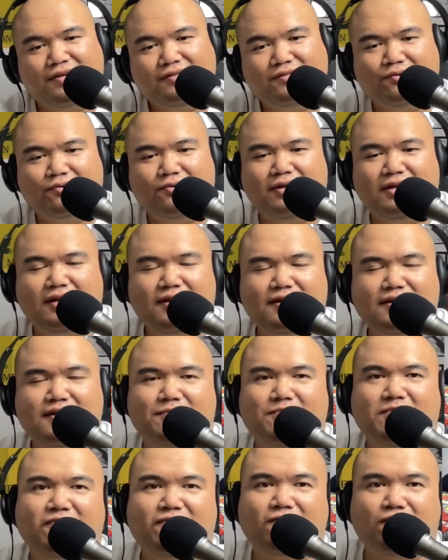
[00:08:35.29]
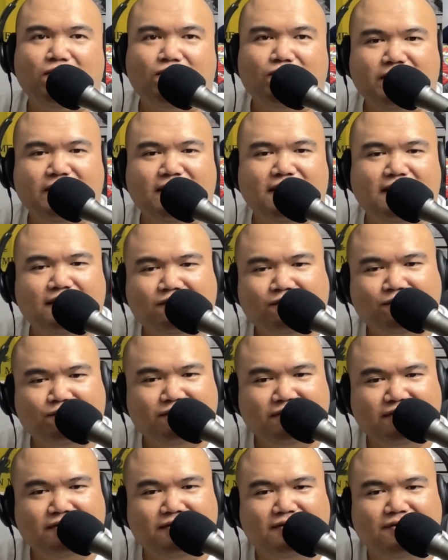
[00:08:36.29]
So Helenia, before we get into
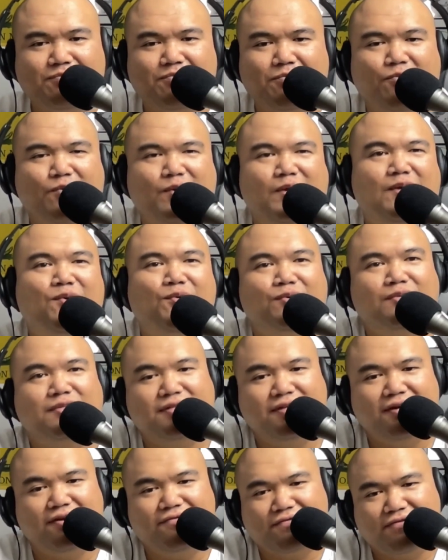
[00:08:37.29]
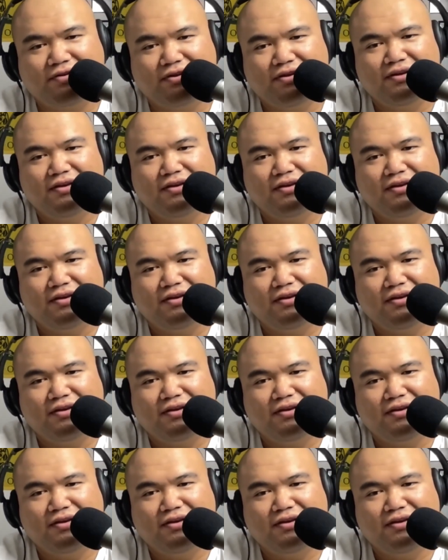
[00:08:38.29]
the Marine Corps stuff,